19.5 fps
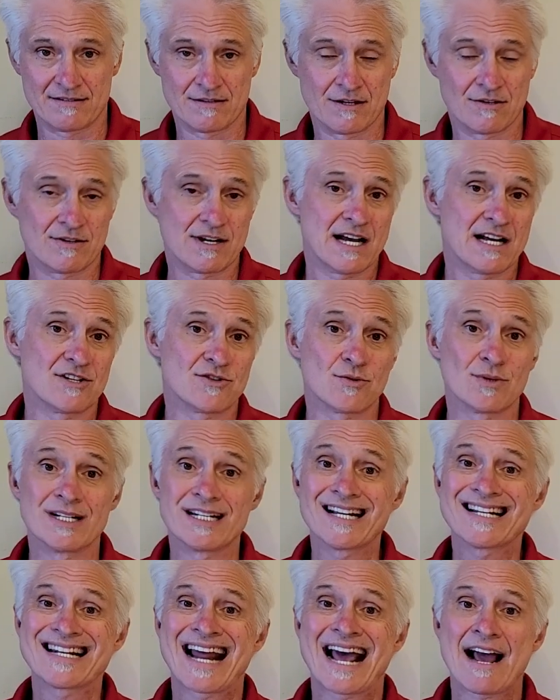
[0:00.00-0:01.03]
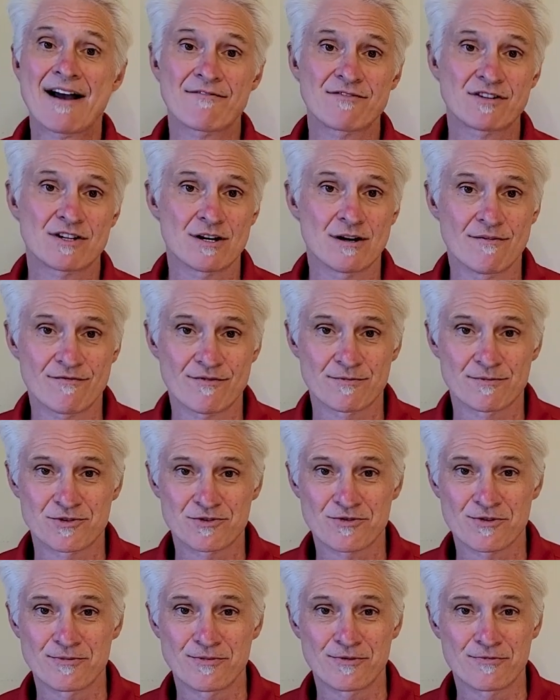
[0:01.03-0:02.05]
Okay, so it doesn't have to come from a
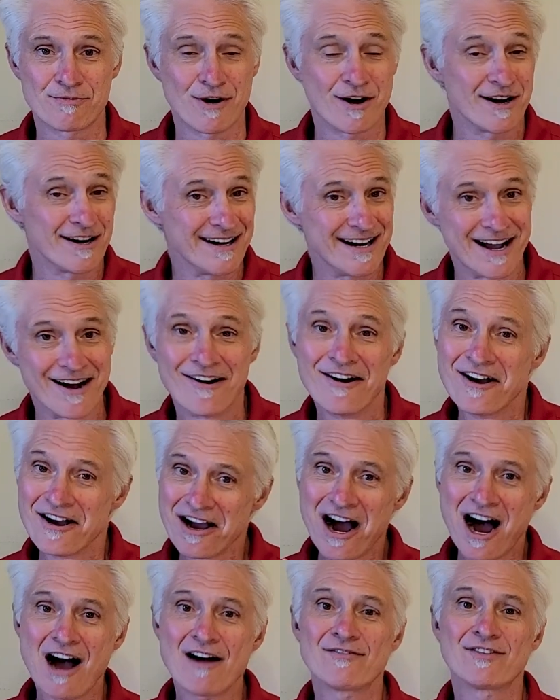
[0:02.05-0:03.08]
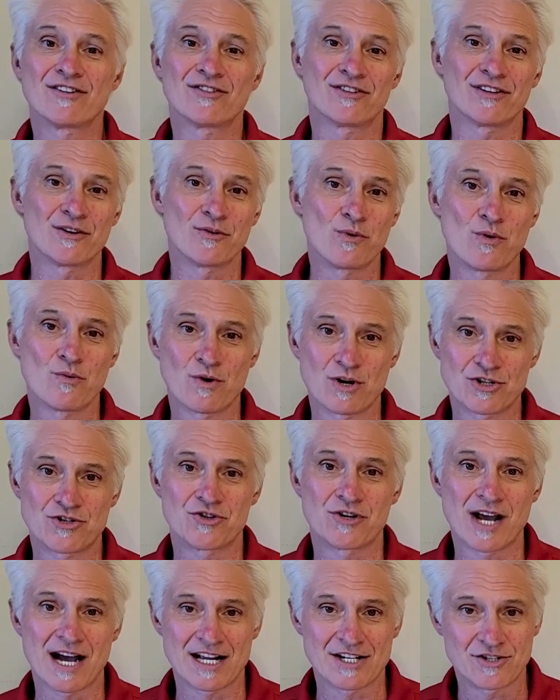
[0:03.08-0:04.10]
Trimble product. Now, obviously, we want you
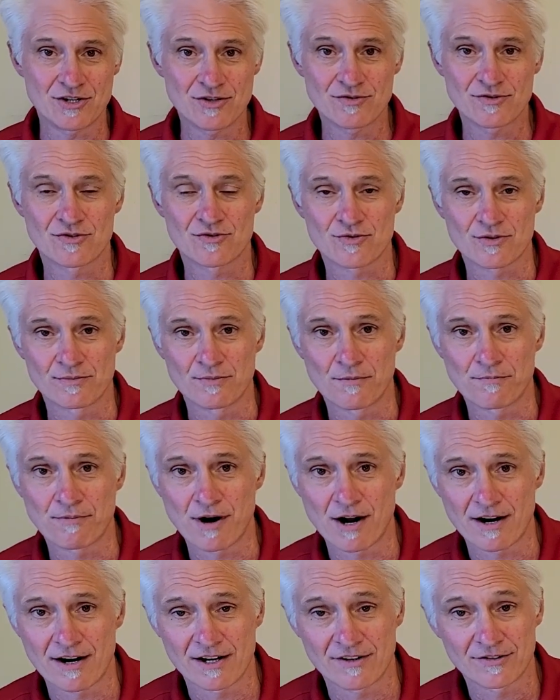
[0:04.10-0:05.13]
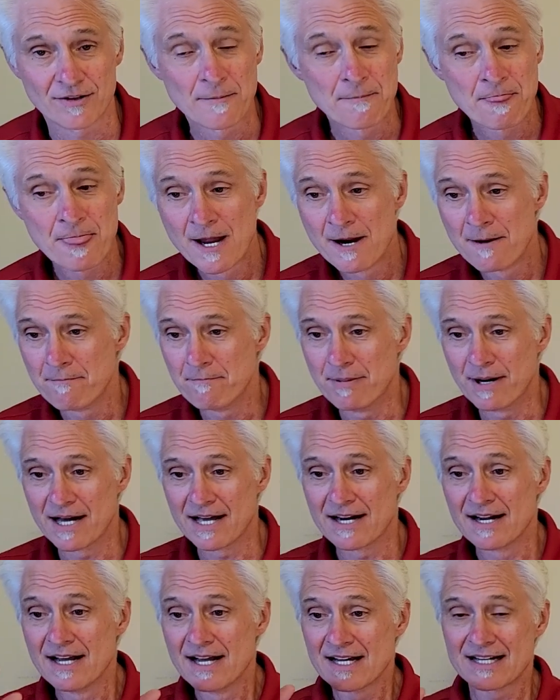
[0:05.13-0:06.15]
guys using Trimble products,
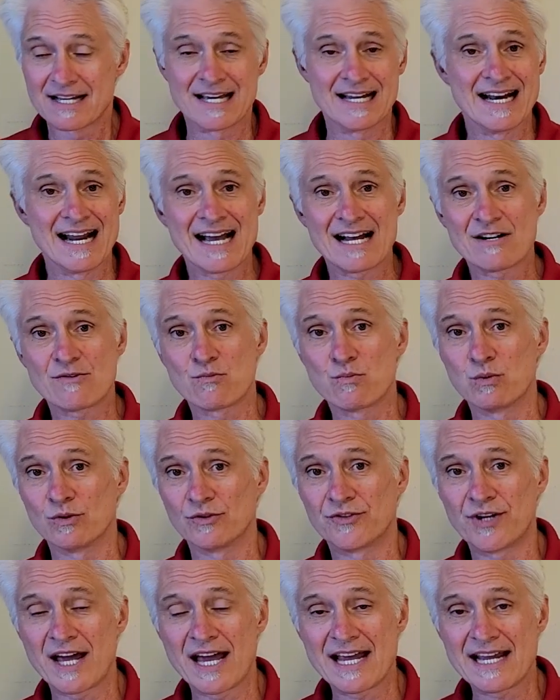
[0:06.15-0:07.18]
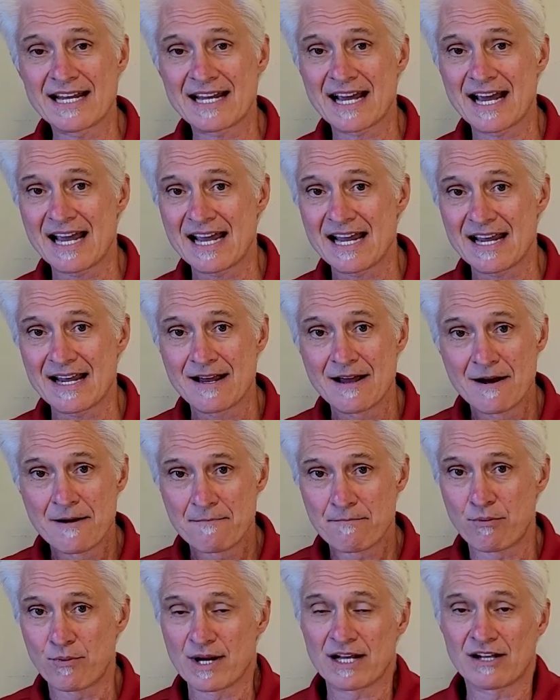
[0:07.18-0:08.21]
but Connect will take a
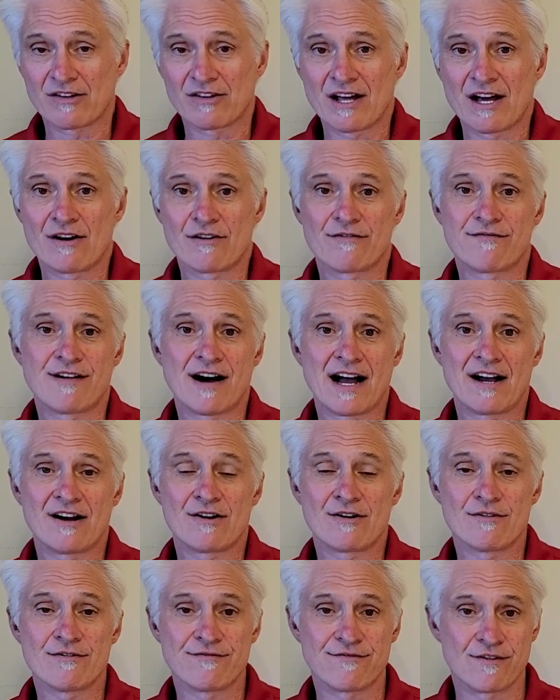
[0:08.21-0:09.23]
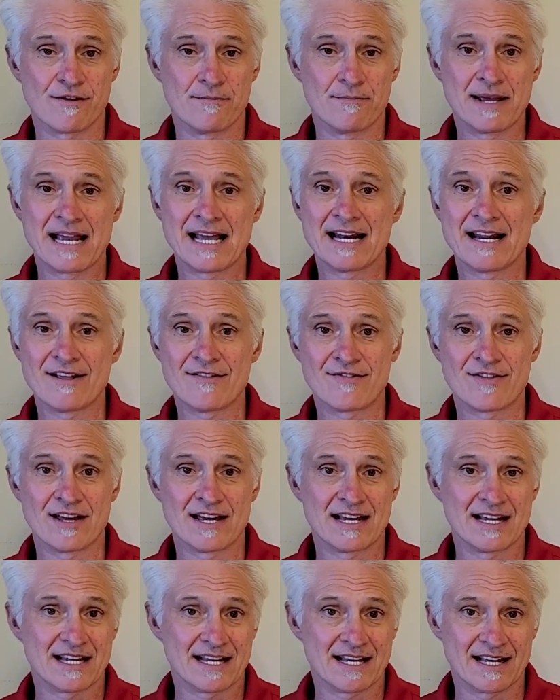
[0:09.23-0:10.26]
point cloud file from
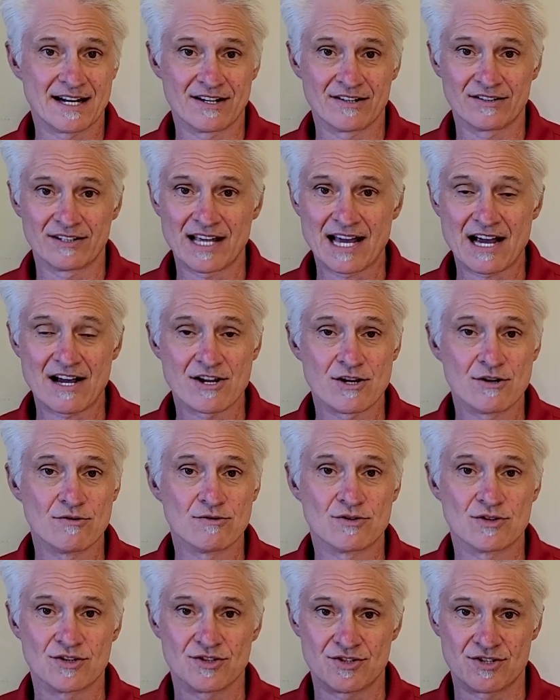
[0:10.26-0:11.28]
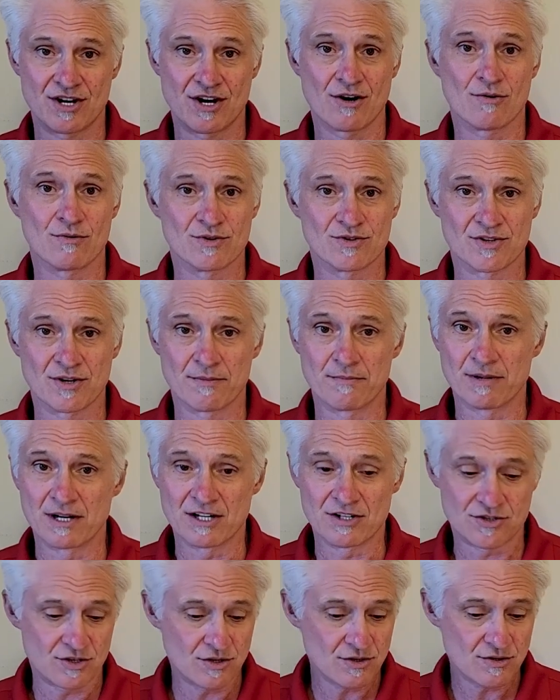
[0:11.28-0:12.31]
anything and allow you to share it with somebody.
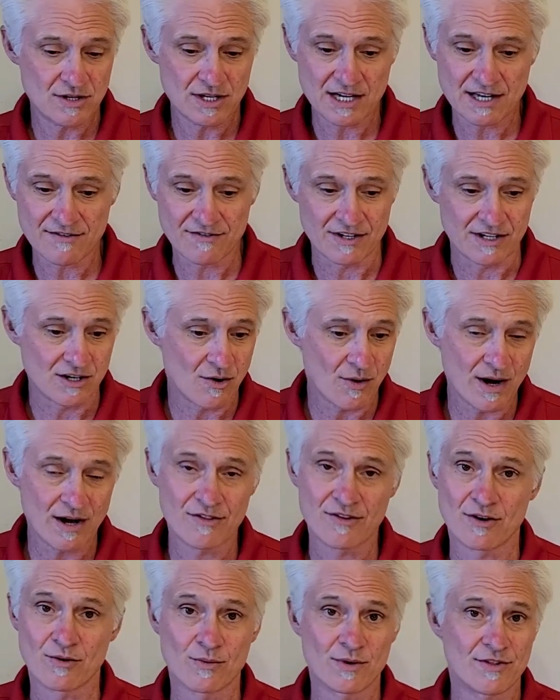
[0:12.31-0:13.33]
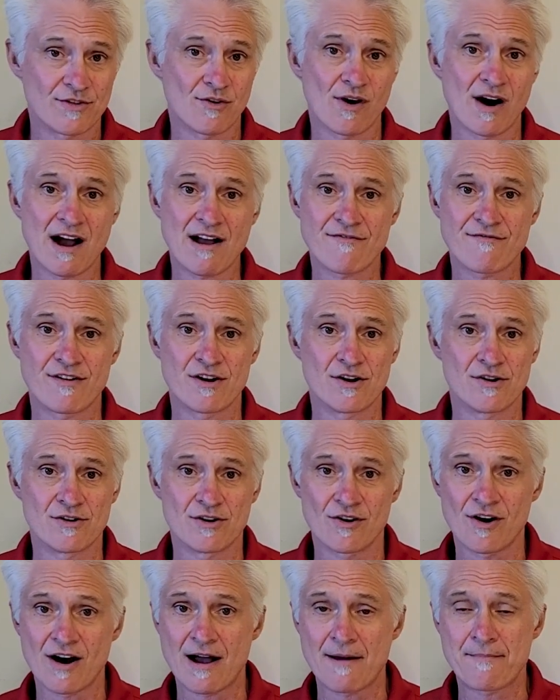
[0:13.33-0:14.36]
So you could even go out there with your iPhone or
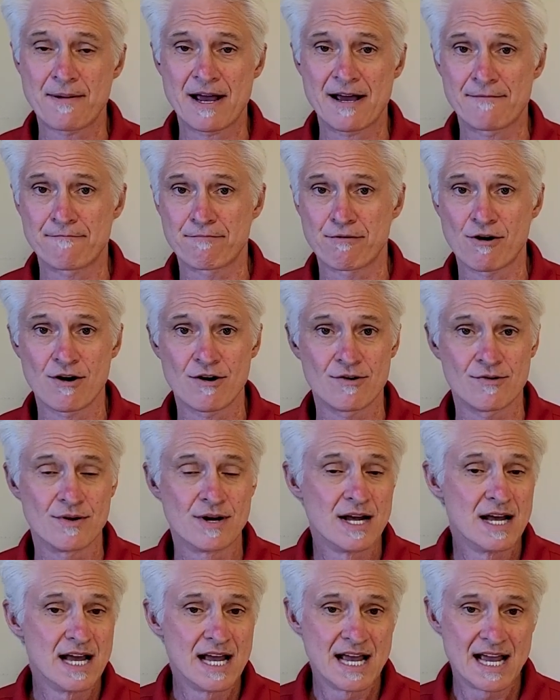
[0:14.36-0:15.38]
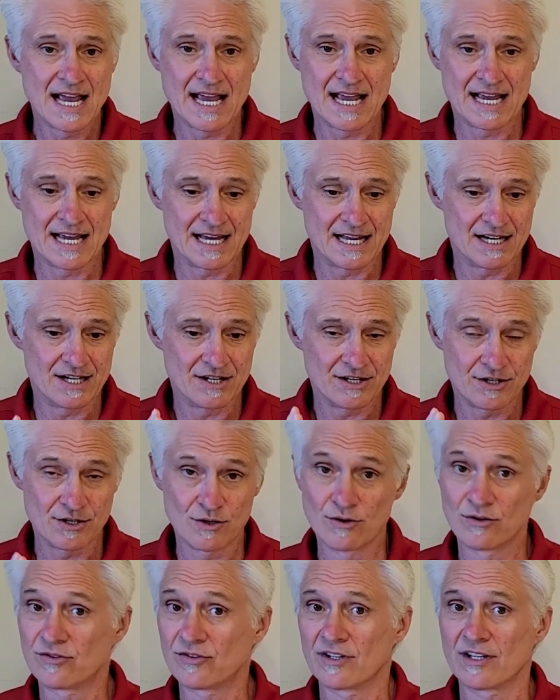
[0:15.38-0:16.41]
your iPad Pro and
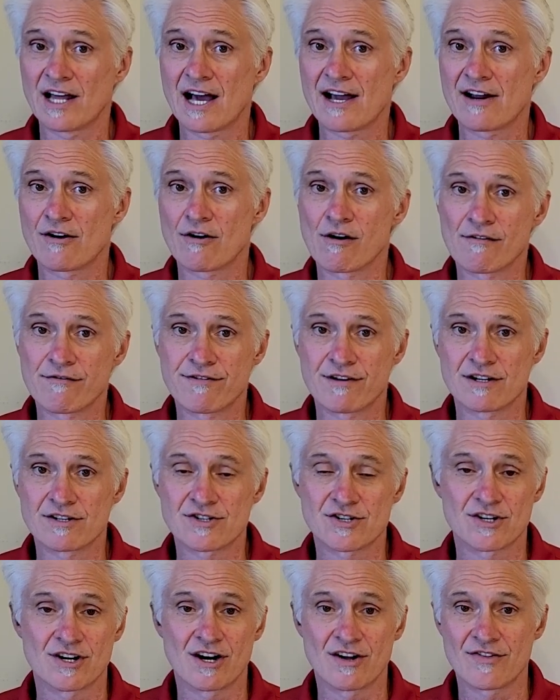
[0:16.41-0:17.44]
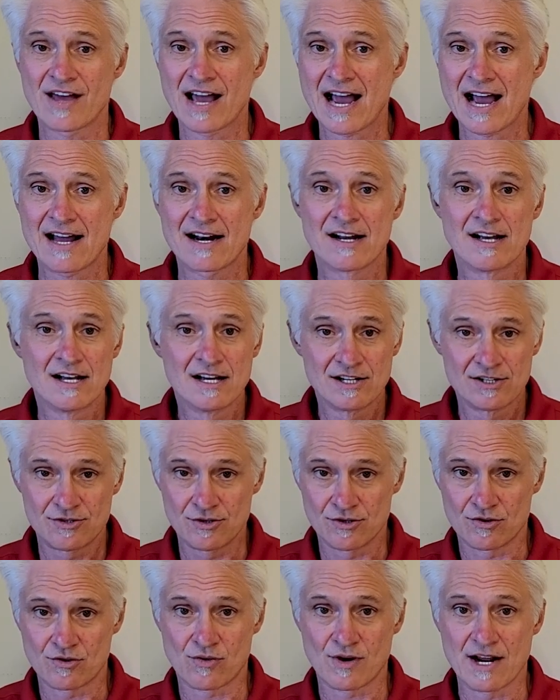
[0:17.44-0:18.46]
use the lidar function on that
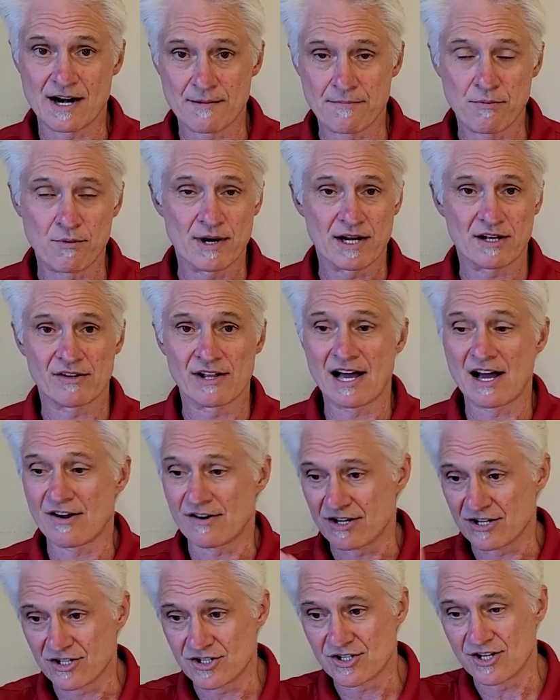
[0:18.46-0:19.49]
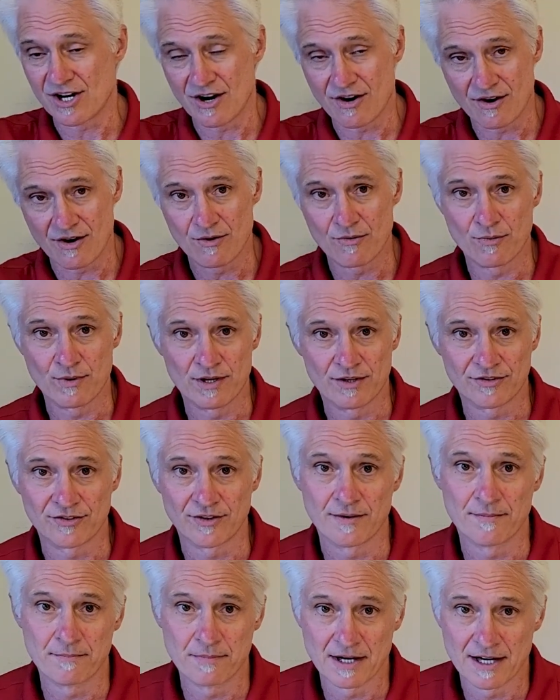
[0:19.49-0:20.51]
to create a point cloud and share it with
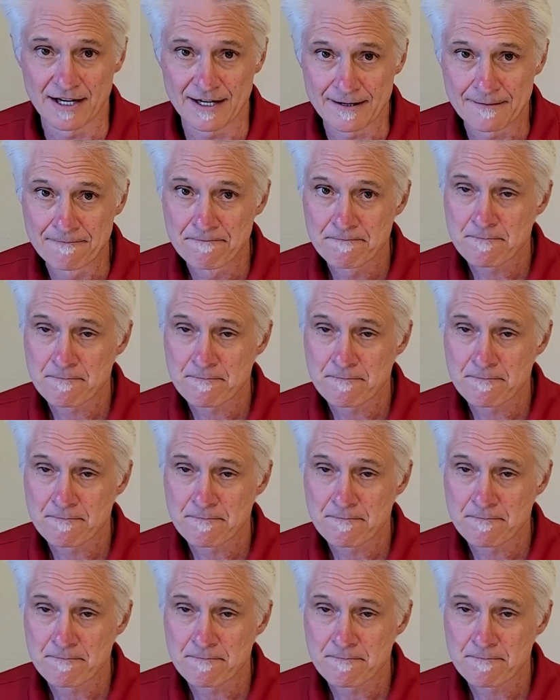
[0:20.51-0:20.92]
somebody.